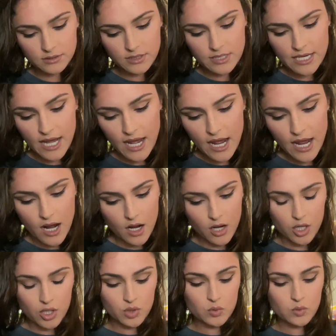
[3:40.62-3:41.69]

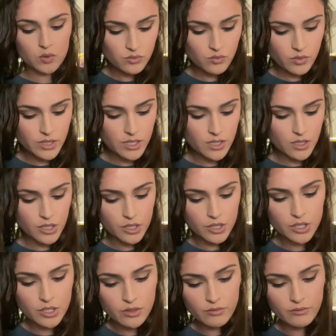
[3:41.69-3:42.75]
Now we are
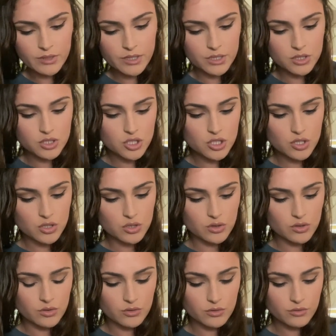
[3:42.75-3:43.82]
going
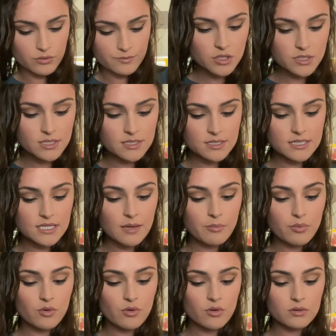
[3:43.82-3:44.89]
to just
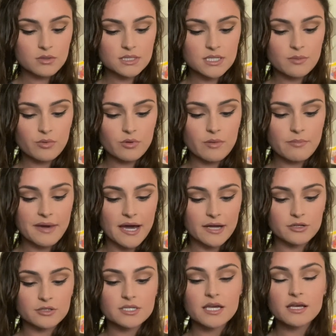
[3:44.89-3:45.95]
sample the
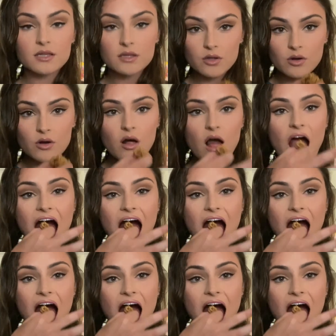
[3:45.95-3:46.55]
batter. Take a little.